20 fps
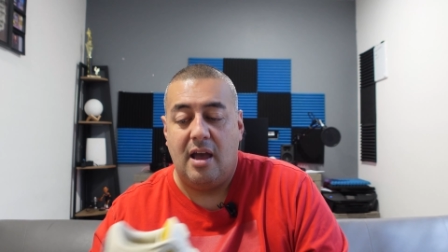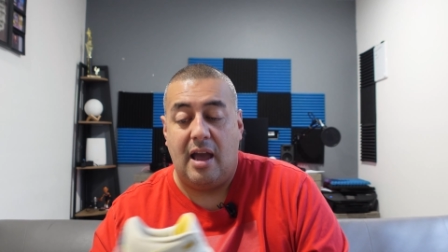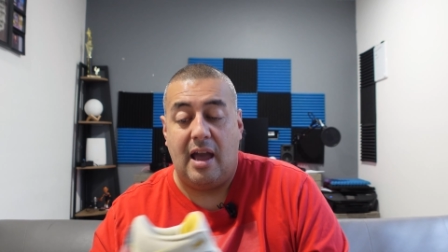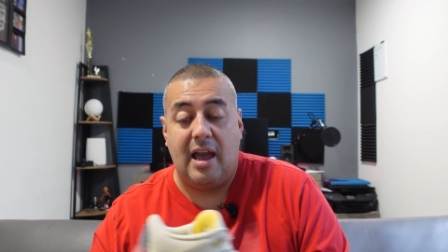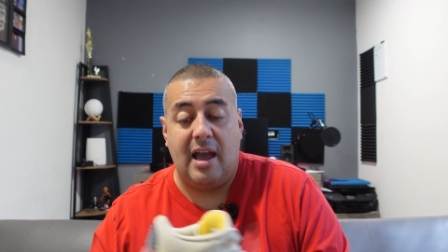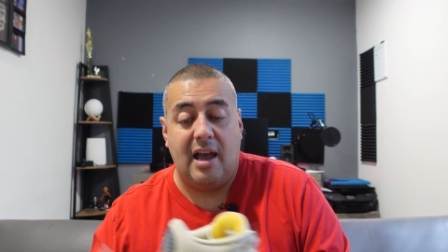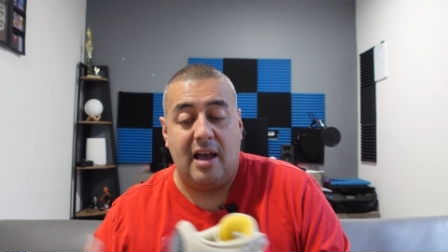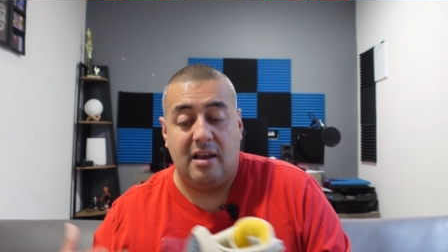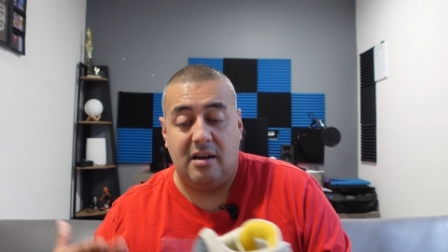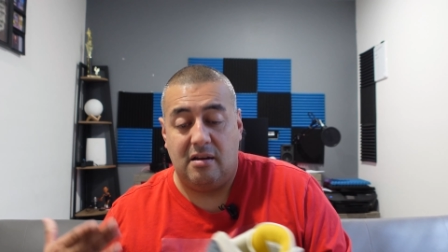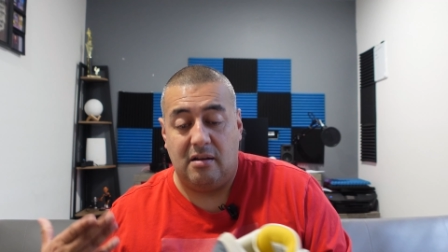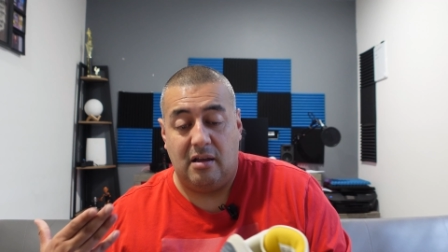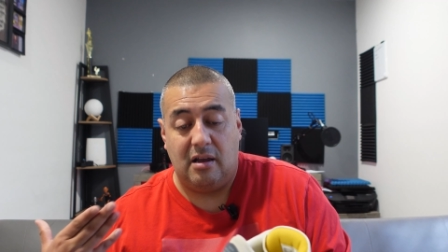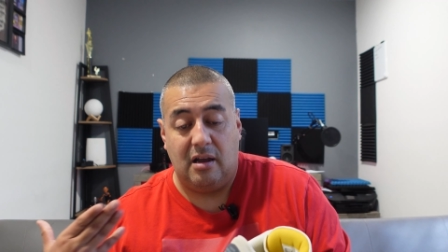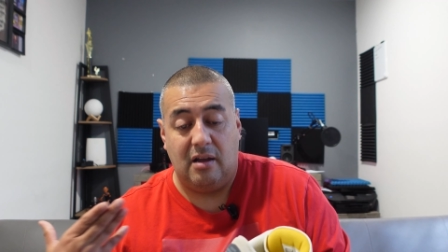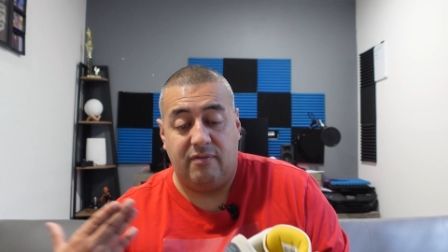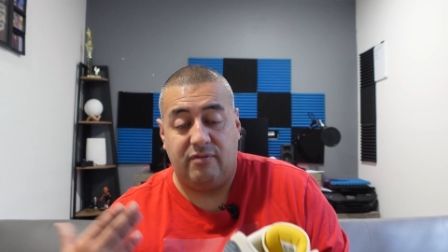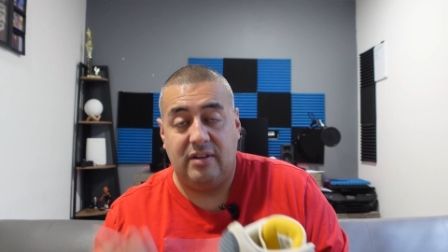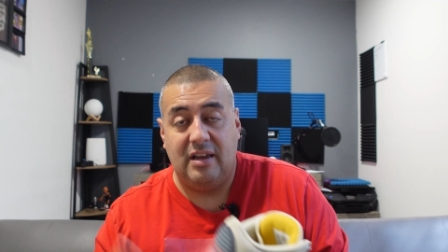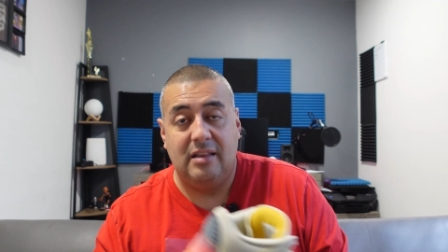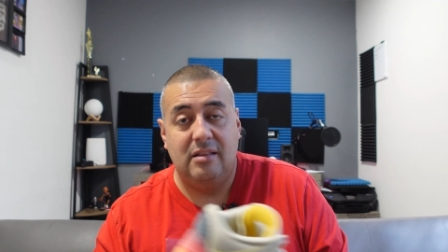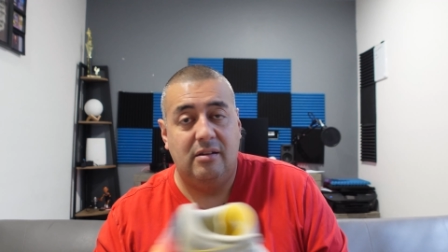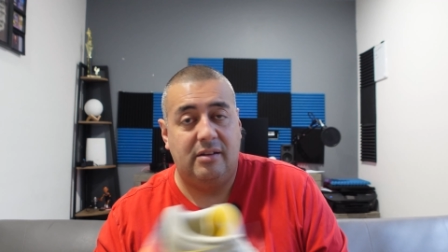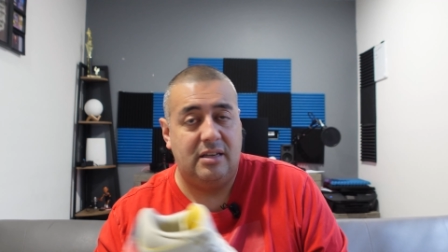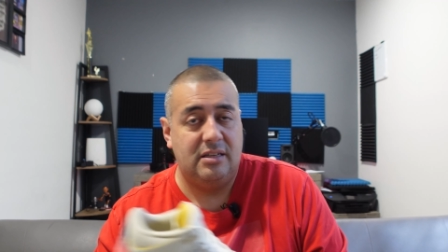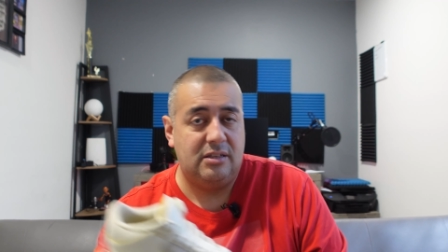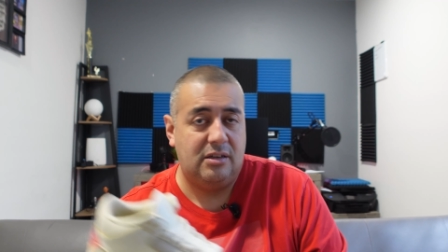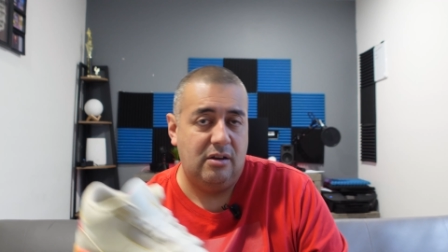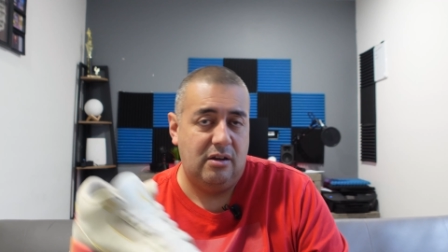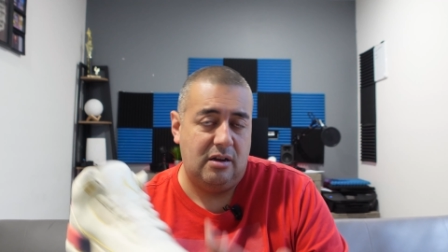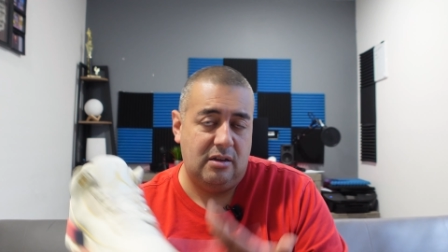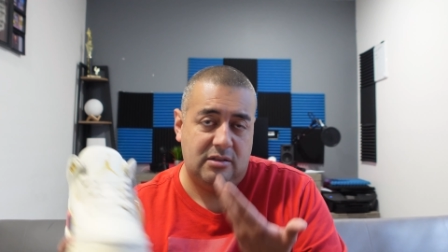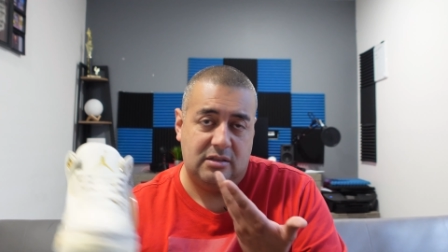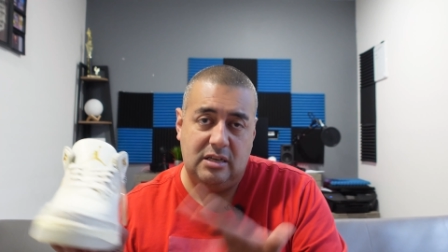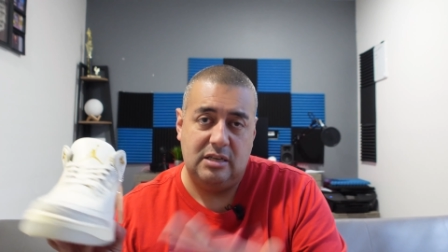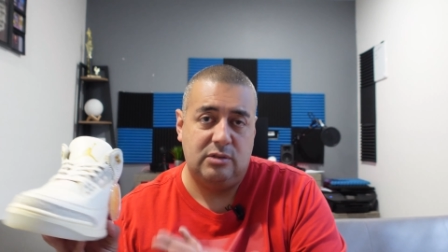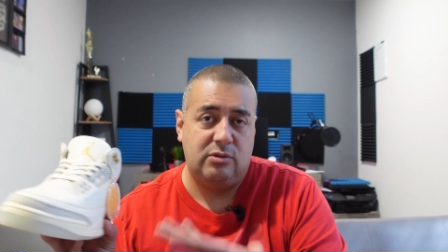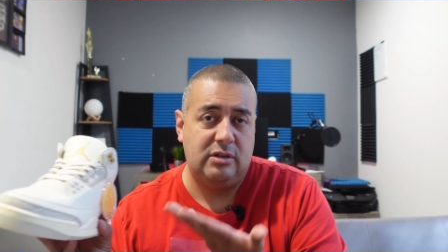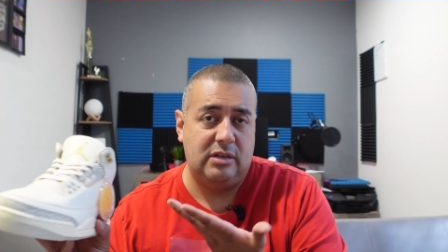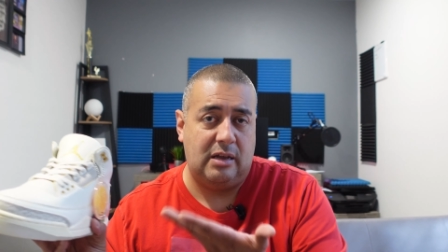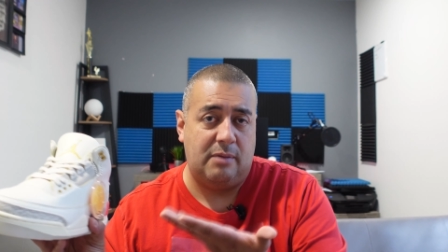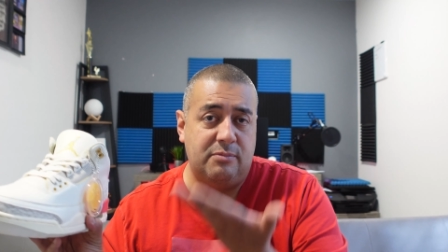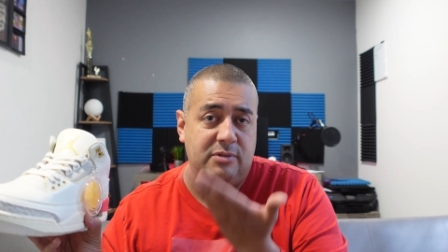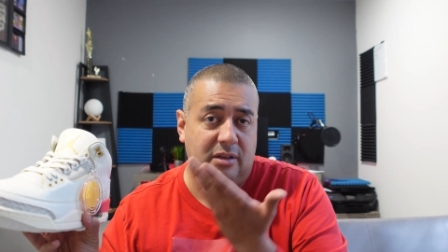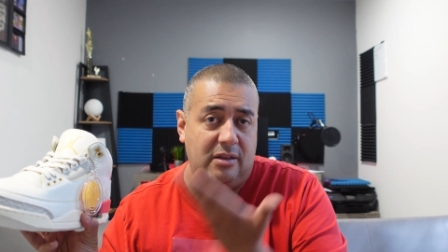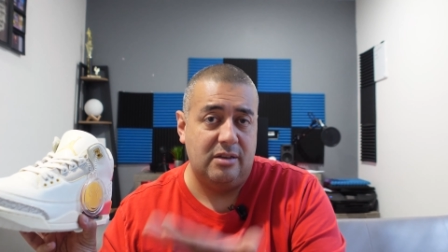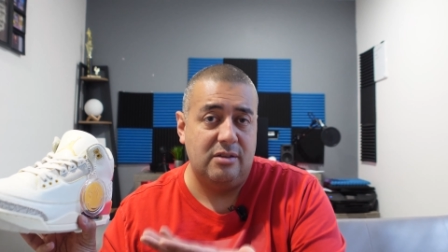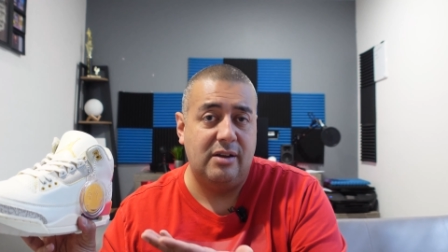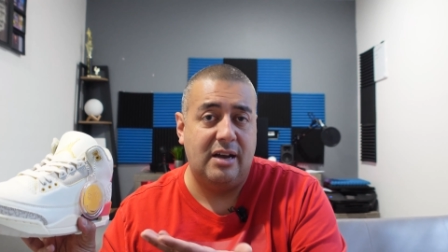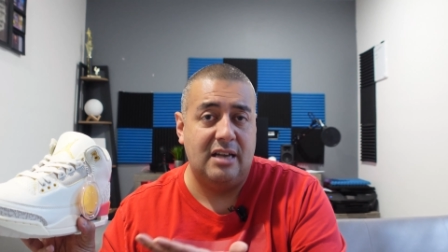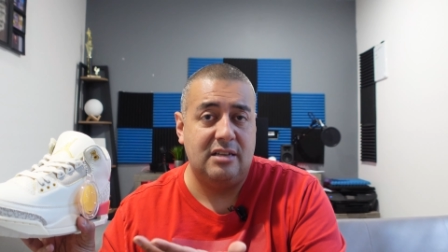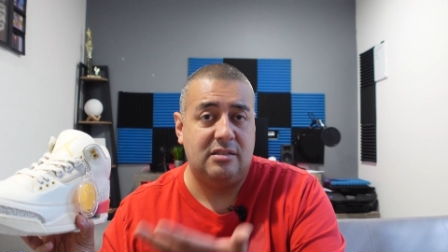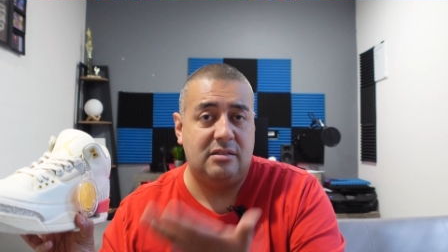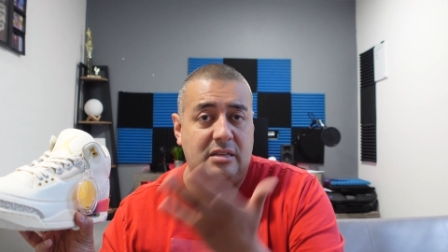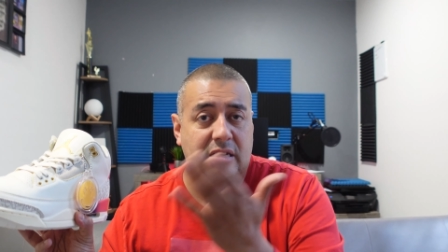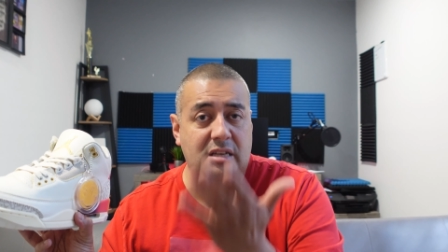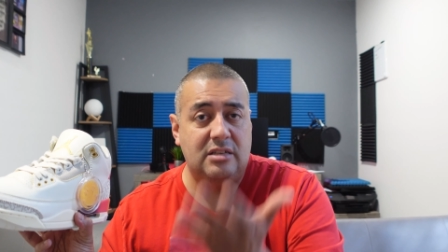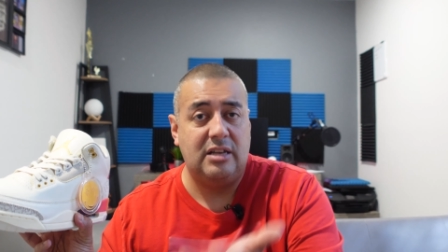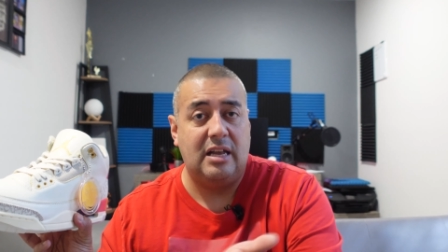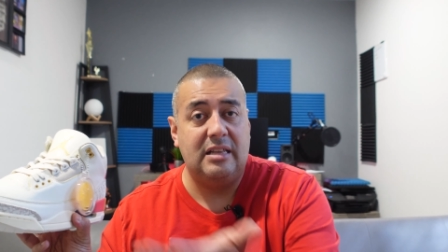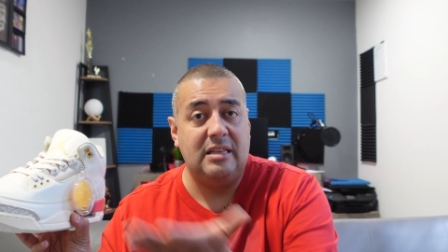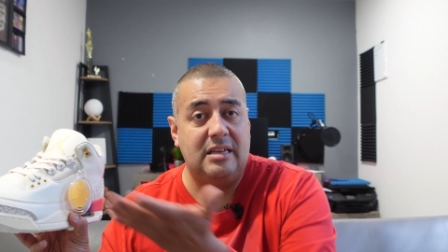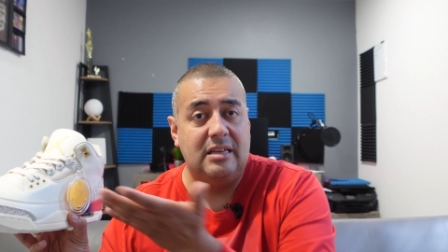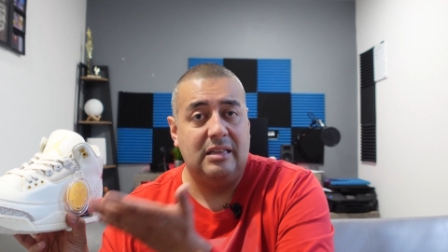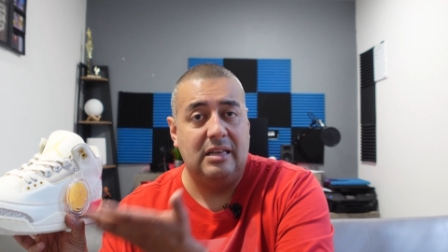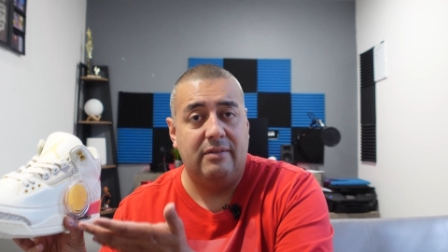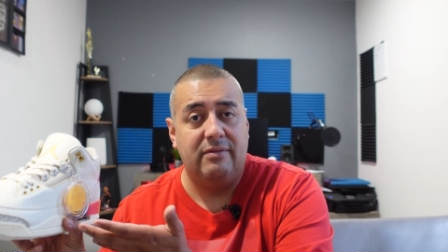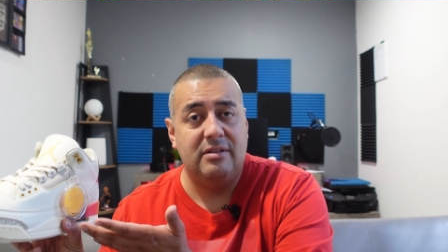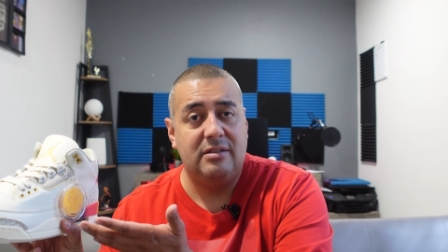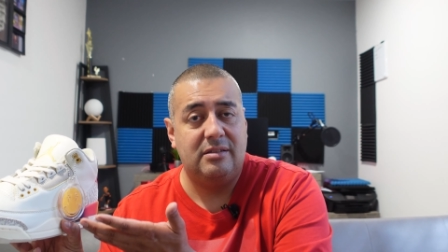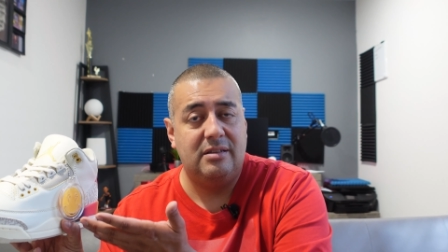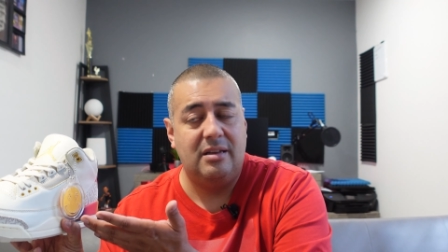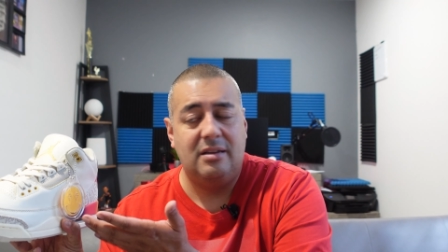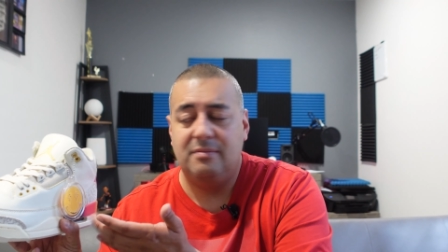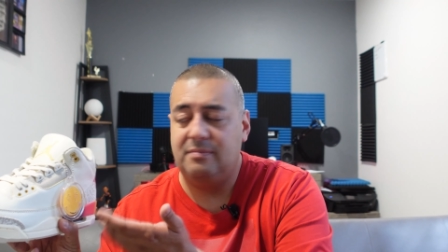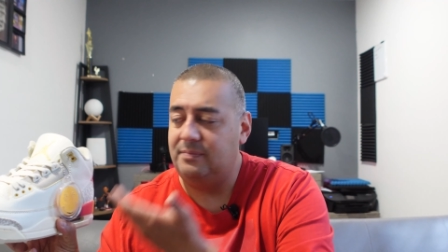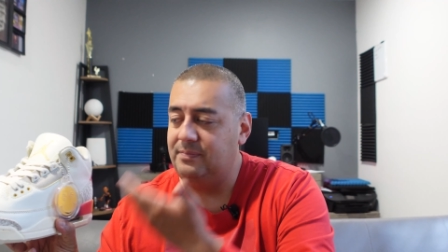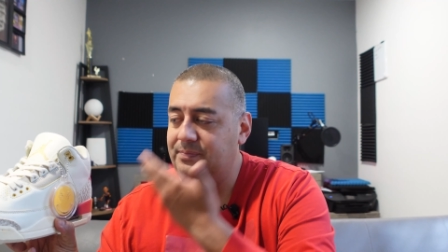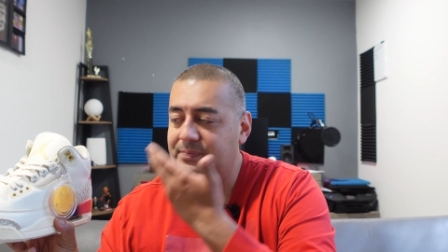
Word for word: And if they look as good as these, like I'm telling you guys, these and the elevens did,